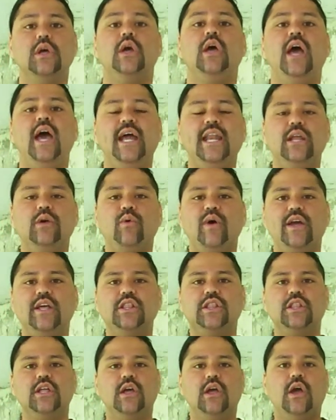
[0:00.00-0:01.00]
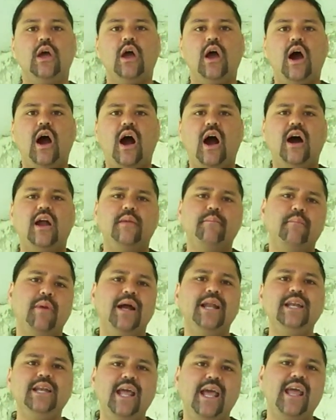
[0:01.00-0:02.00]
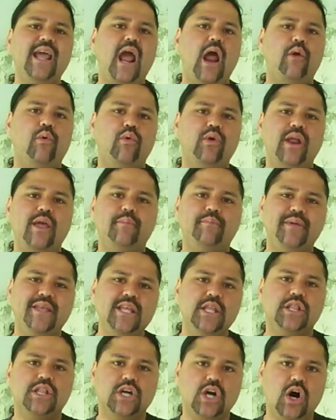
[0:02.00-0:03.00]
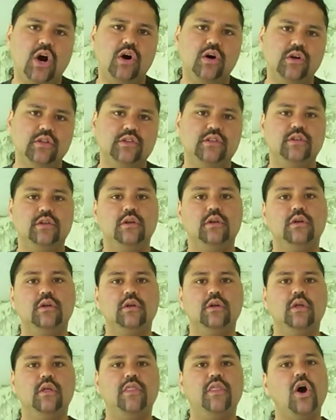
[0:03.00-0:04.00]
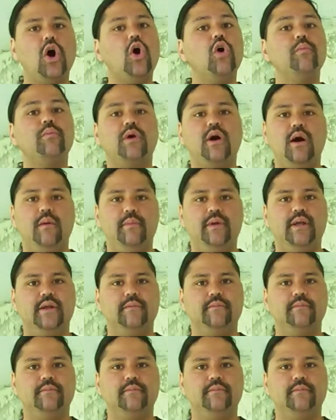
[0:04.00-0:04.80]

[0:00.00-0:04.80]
Anyways, on Monday I wrote a piece called The Homecoming.